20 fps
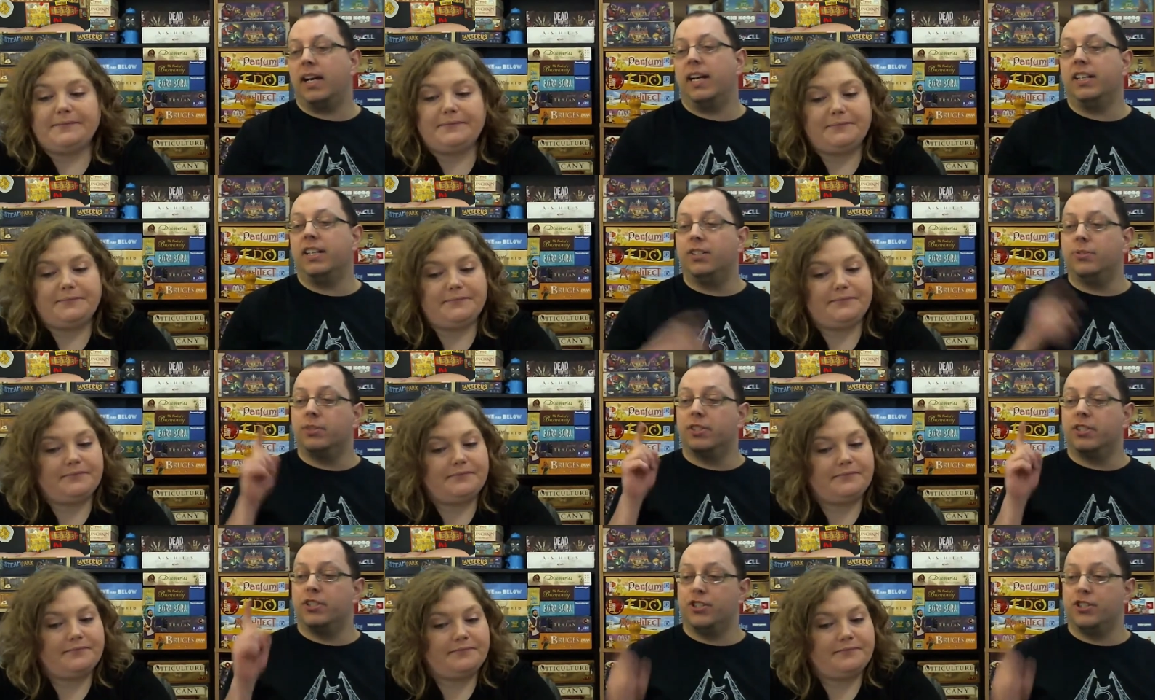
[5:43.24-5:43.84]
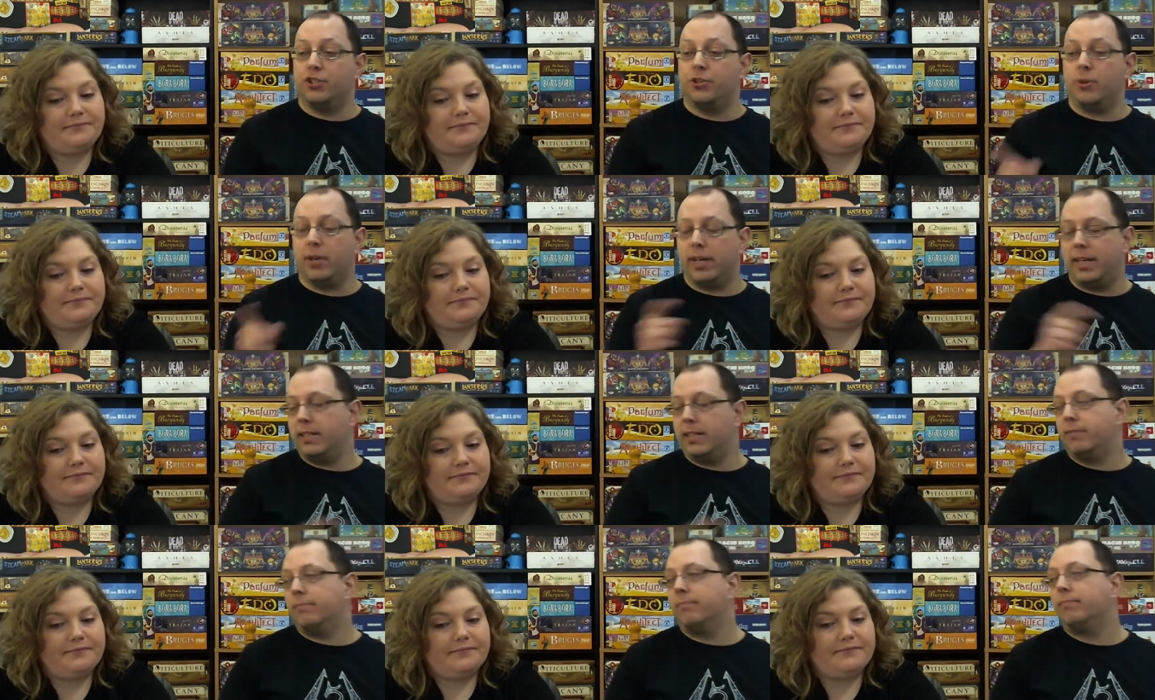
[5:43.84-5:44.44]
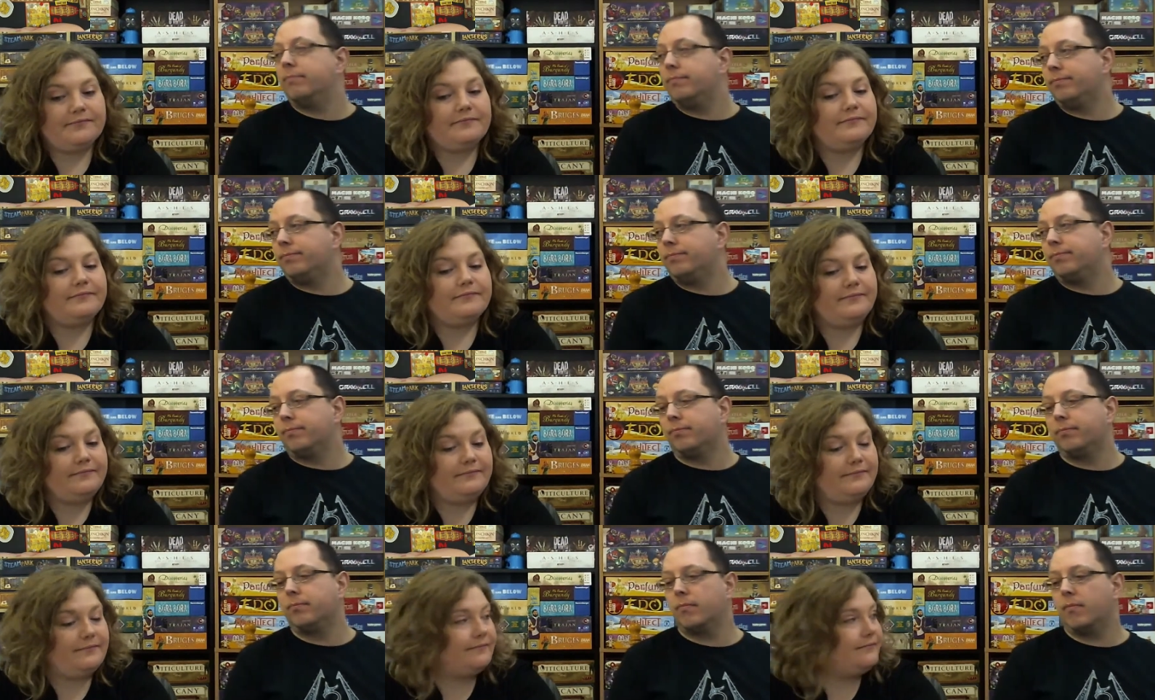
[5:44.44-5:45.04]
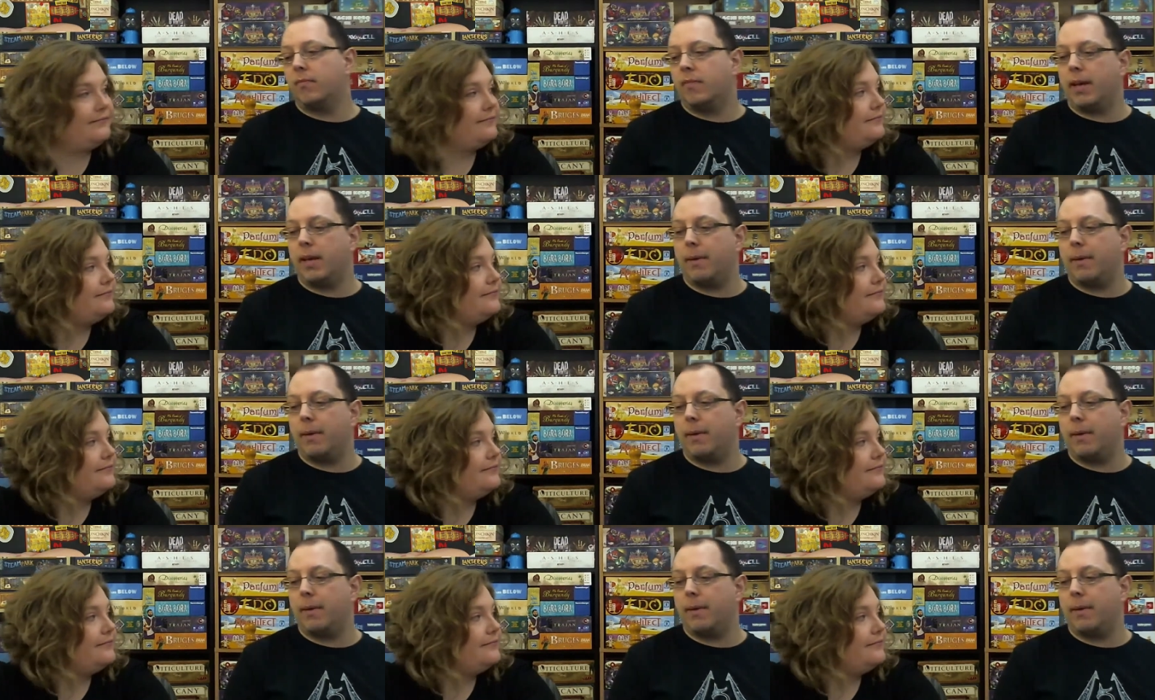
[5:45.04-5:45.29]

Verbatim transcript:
Speaker 1: do enjoy it. Mm-hmm. Yeah.